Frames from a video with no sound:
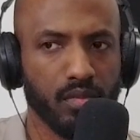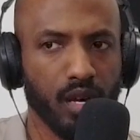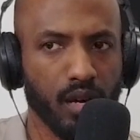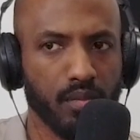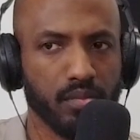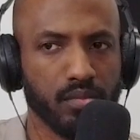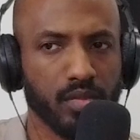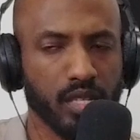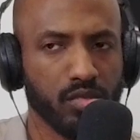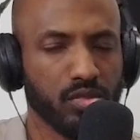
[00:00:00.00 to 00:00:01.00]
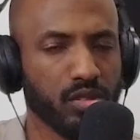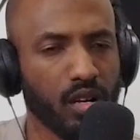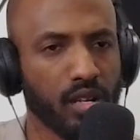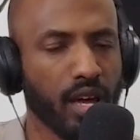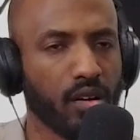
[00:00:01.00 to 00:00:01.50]
I guess you
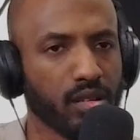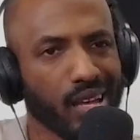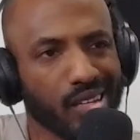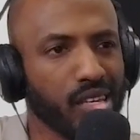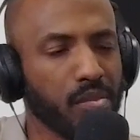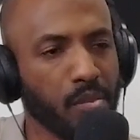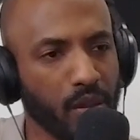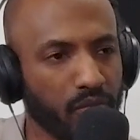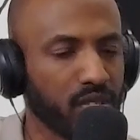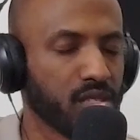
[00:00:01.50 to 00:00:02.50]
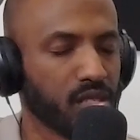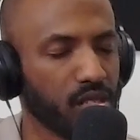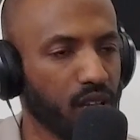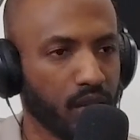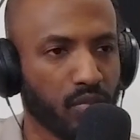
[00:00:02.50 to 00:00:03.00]
started out kind of in Memphis in the
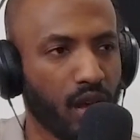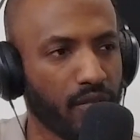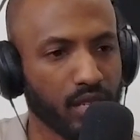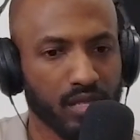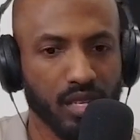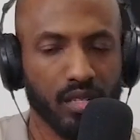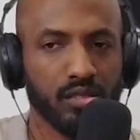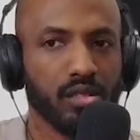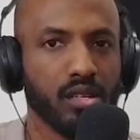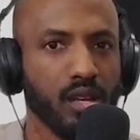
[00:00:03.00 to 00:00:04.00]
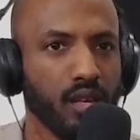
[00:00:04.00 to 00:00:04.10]
nonprofit sector.